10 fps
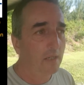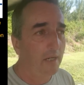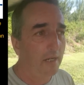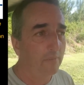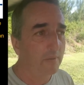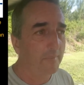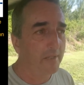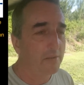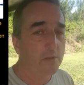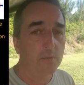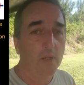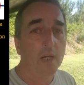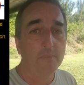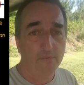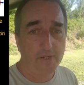uh, with my usual
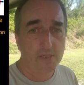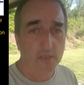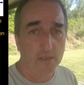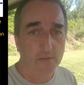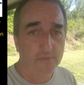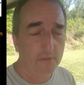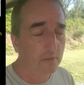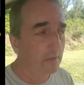unprofessionalness.